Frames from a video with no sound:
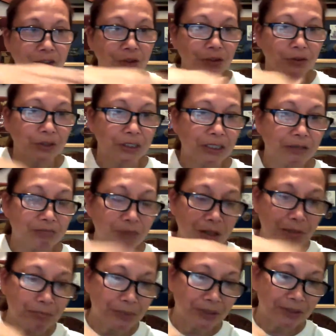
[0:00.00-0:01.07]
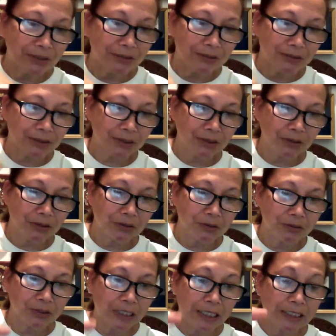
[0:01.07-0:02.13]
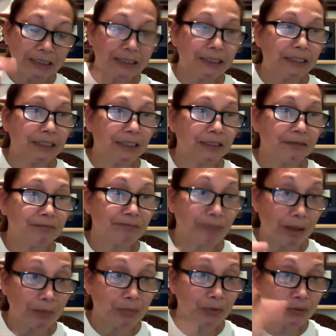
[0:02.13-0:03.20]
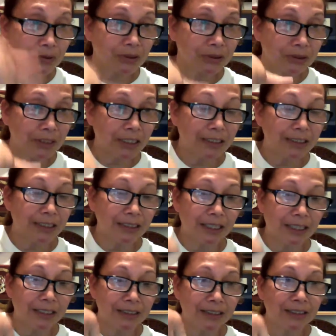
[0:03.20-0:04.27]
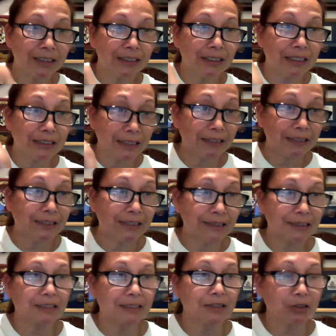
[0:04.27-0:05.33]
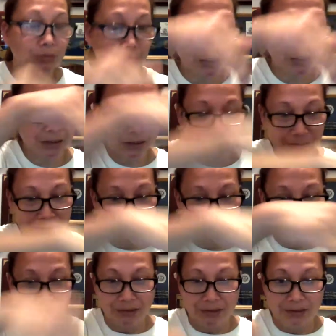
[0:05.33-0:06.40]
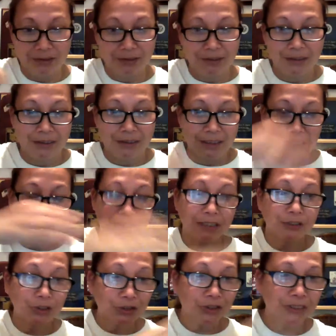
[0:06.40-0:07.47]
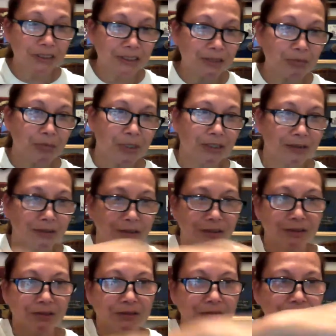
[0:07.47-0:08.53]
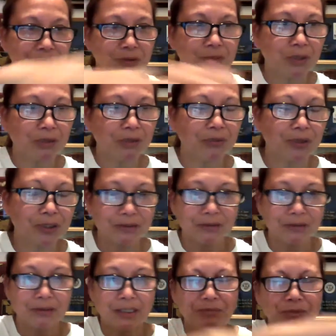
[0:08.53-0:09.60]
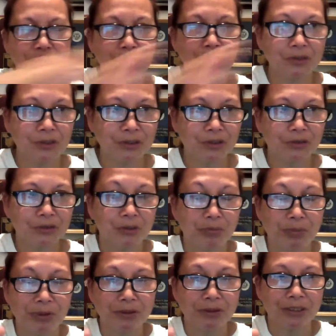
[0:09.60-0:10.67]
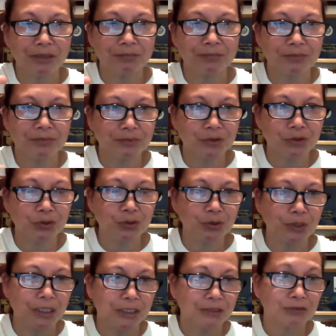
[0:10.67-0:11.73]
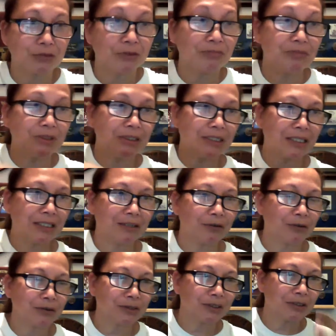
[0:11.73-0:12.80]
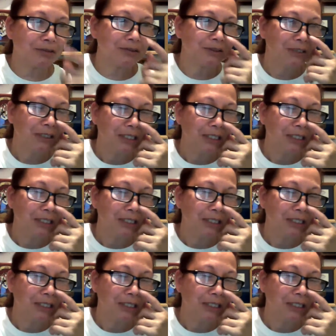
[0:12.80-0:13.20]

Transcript: the carpet. So I did favors, and then I did the 90 cents blocks, and then use the cement, one by one, up to the built up to 3 feet high also.